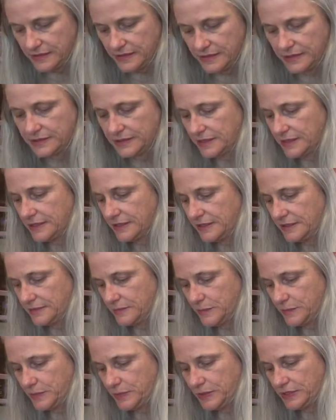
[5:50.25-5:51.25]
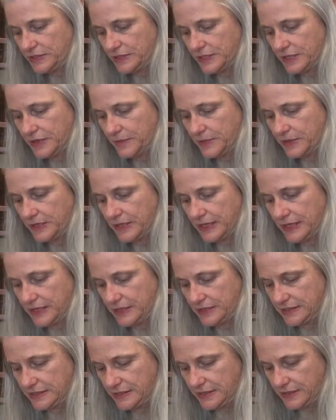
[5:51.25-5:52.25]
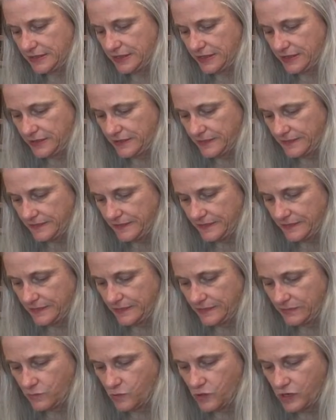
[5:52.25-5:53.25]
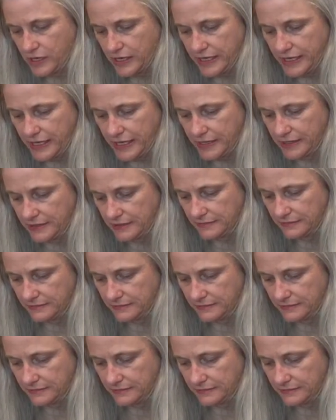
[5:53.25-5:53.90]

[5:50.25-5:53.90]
Let's put us a couple of eggs in here. 1.